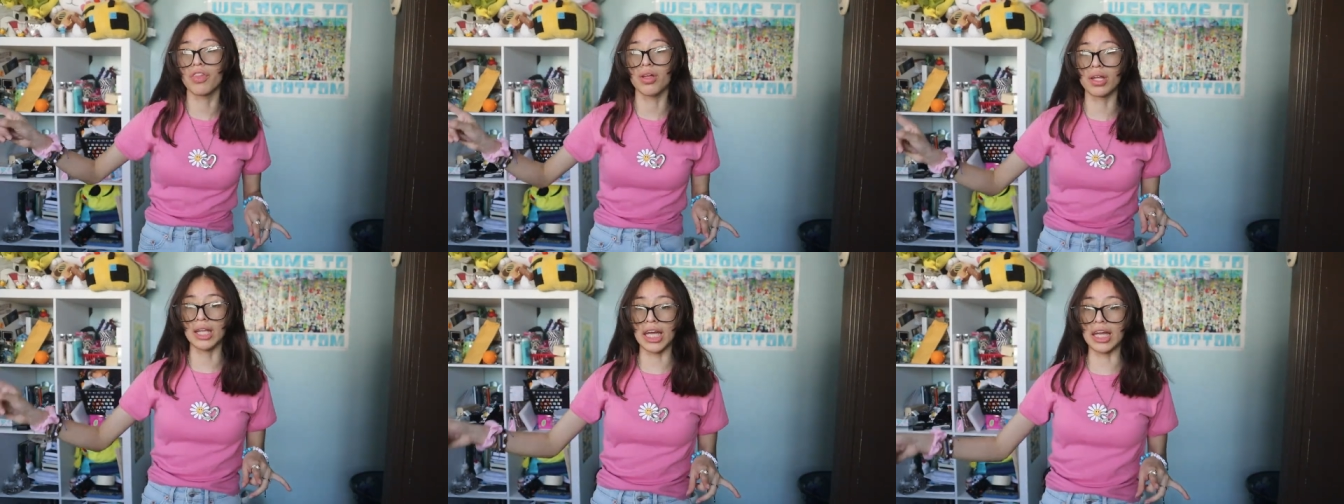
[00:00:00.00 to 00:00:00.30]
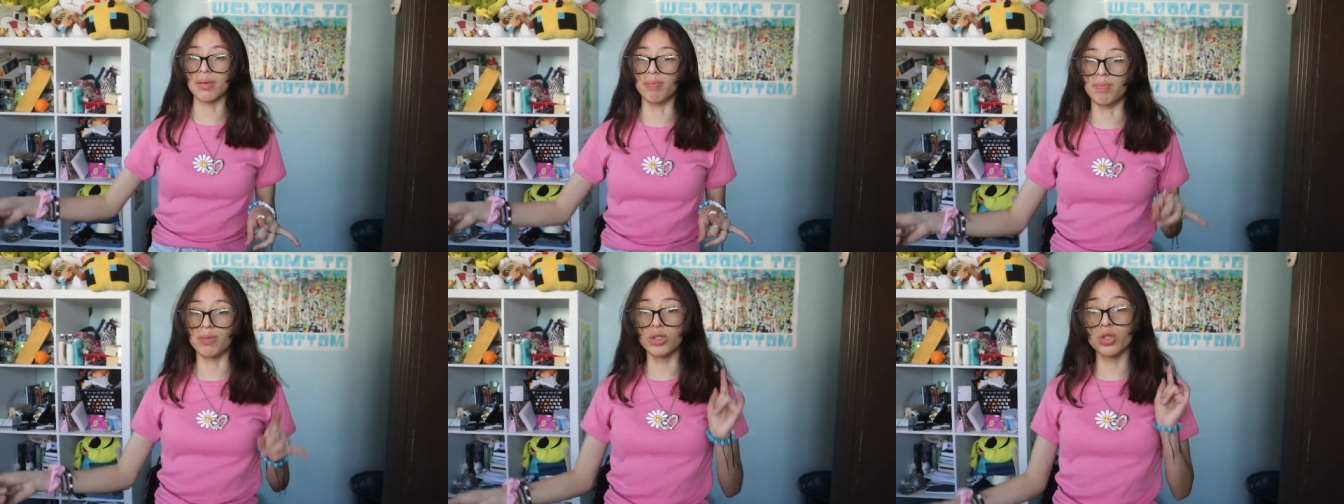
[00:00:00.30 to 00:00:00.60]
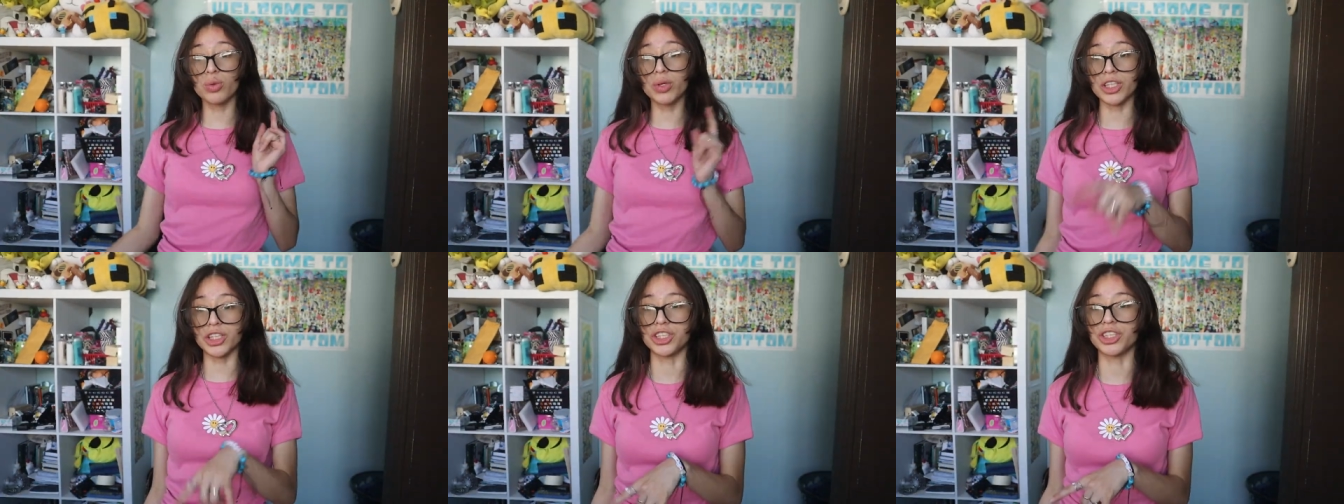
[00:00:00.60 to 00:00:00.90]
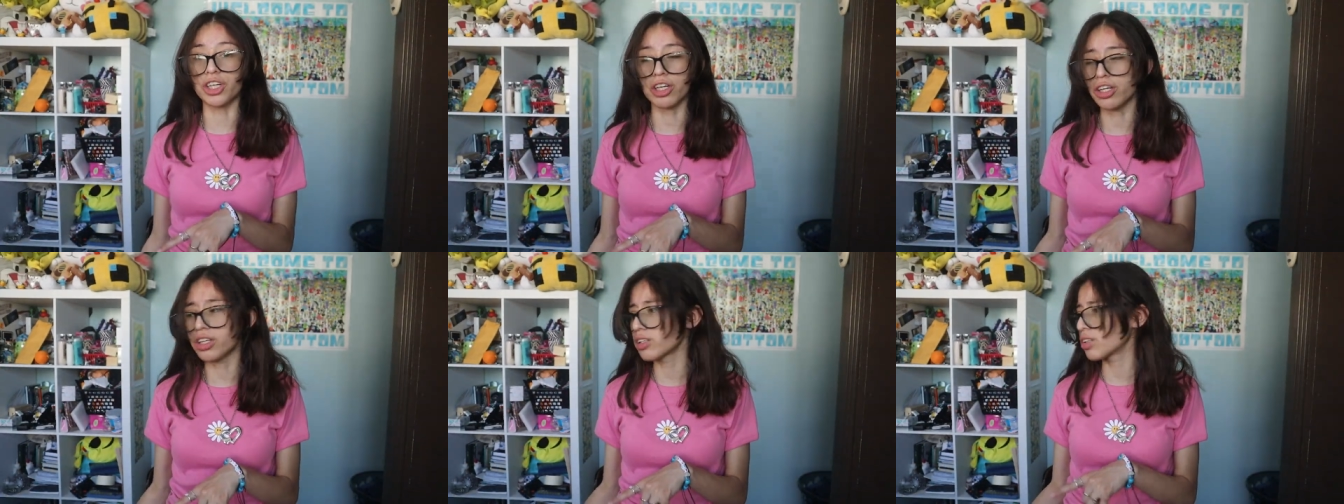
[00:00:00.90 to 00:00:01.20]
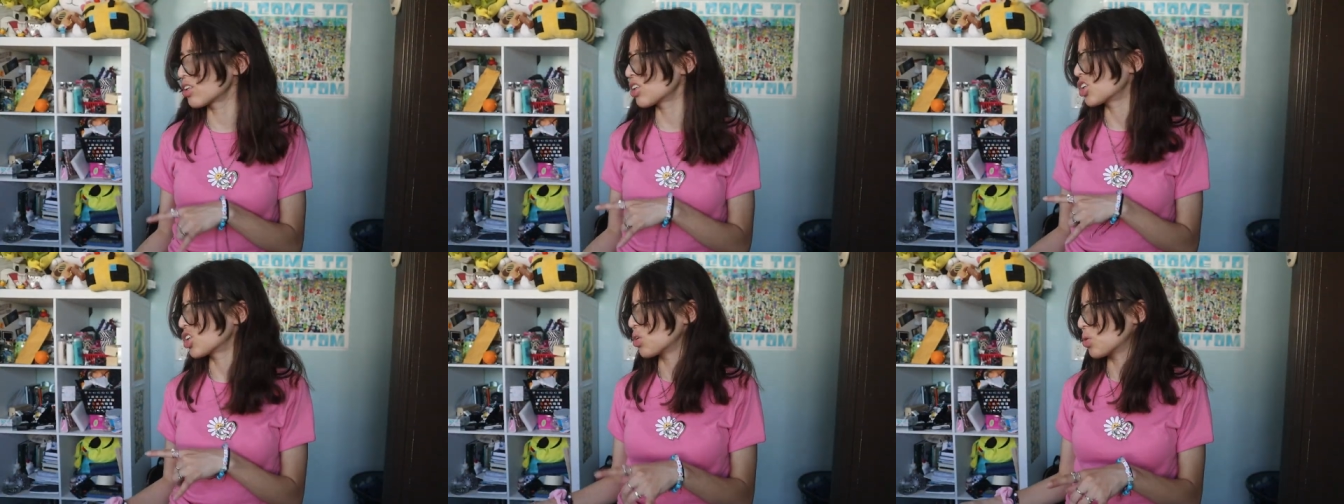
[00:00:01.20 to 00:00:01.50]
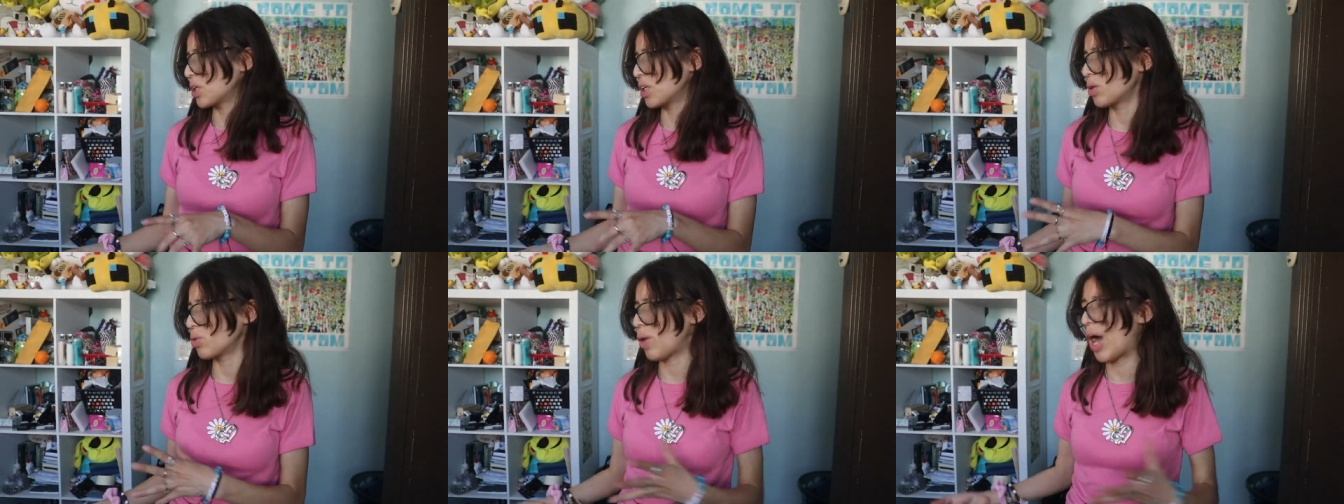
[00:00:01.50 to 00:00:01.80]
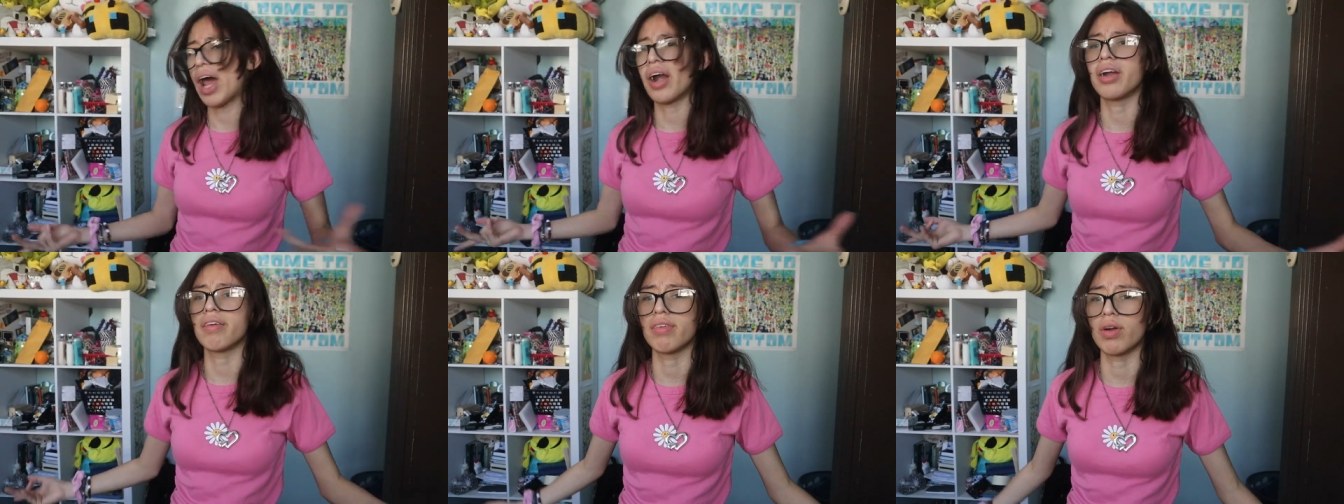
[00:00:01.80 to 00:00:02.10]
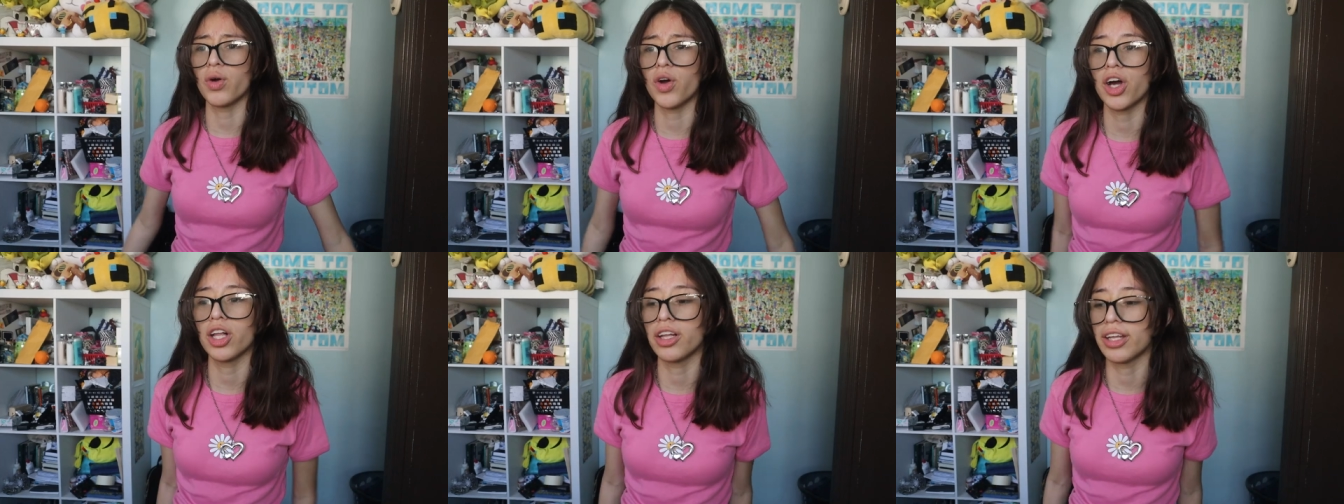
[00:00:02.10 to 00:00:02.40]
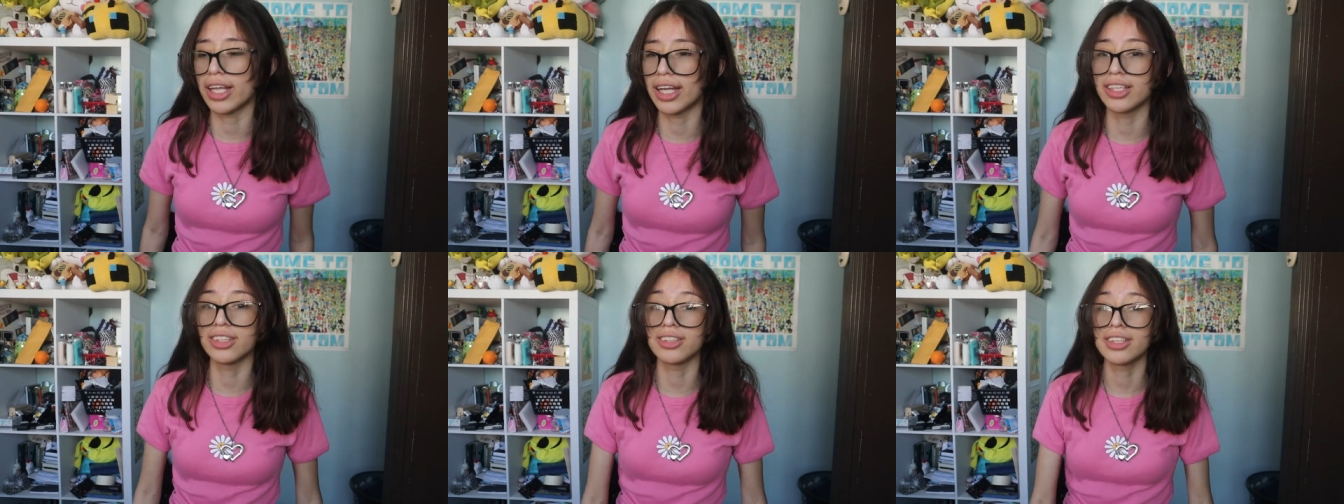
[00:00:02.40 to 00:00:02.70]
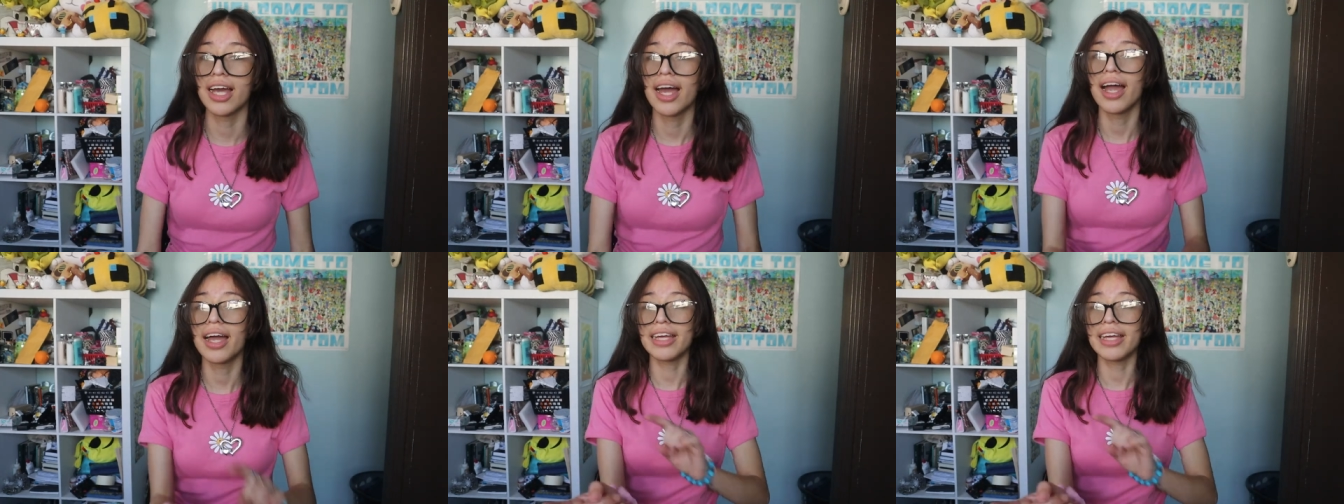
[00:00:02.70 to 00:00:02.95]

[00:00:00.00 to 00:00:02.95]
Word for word: the like bluer shirt or green, I don't even know what color that is,